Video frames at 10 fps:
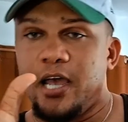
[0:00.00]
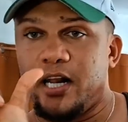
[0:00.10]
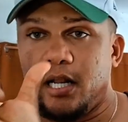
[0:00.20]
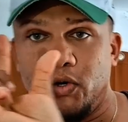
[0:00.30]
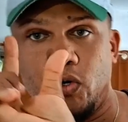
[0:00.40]
in
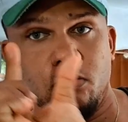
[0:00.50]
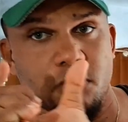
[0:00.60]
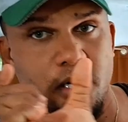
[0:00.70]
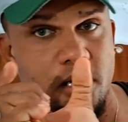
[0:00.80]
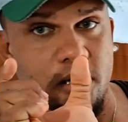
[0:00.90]
a
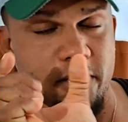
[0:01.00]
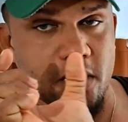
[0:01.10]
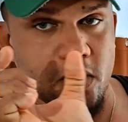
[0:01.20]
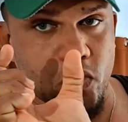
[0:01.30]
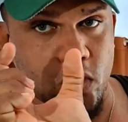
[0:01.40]

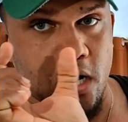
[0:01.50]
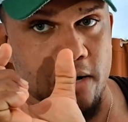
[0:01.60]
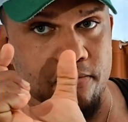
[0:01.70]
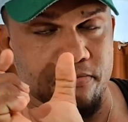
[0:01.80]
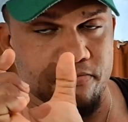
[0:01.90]
little
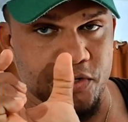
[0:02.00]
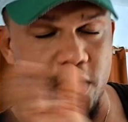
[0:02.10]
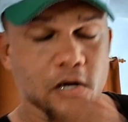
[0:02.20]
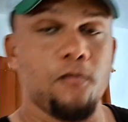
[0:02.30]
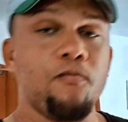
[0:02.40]
cup, you
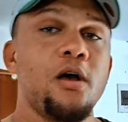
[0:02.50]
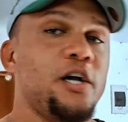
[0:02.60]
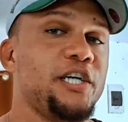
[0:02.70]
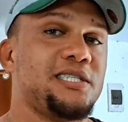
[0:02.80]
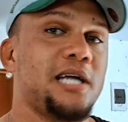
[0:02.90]
know?
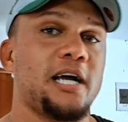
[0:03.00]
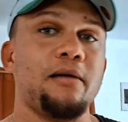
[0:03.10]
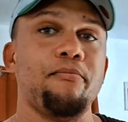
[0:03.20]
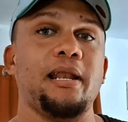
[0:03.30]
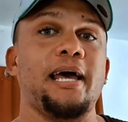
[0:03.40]
It's not going
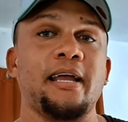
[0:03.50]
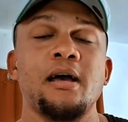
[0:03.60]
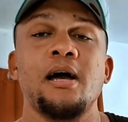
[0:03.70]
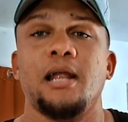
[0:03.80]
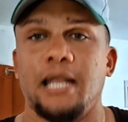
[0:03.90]
to be like
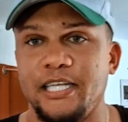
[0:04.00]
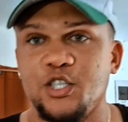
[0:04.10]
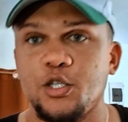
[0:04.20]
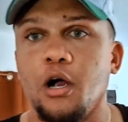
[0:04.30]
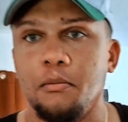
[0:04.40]

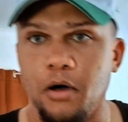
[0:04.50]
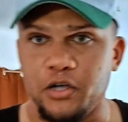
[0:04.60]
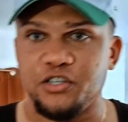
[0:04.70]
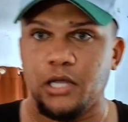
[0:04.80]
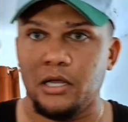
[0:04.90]

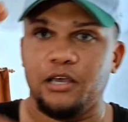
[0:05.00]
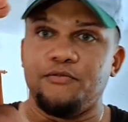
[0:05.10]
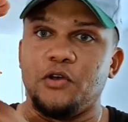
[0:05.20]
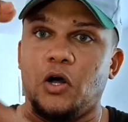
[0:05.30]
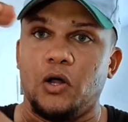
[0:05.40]
Starbucks that give
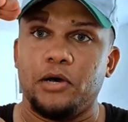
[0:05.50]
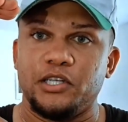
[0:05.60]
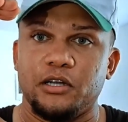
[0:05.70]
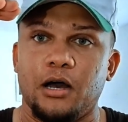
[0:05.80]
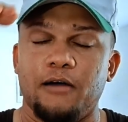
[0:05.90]
you a whole bunch
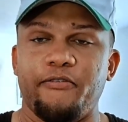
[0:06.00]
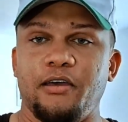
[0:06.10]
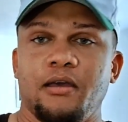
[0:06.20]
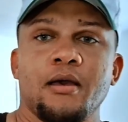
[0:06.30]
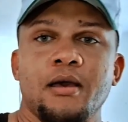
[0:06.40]
of
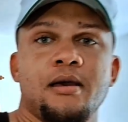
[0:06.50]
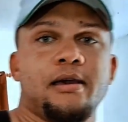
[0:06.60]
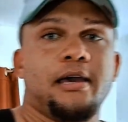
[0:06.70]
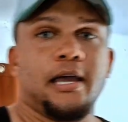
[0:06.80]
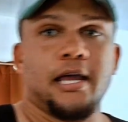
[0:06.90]
coffee
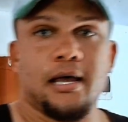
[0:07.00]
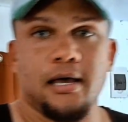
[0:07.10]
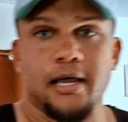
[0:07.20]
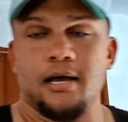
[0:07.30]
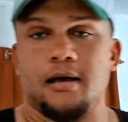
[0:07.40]
in
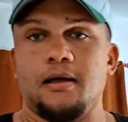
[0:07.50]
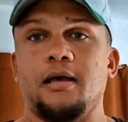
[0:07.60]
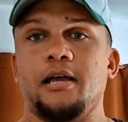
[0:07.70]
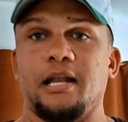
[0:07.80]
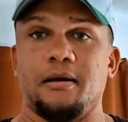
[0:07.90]

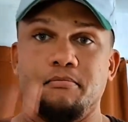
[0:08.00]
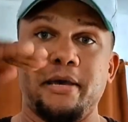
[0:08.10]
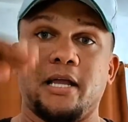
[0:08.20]
a big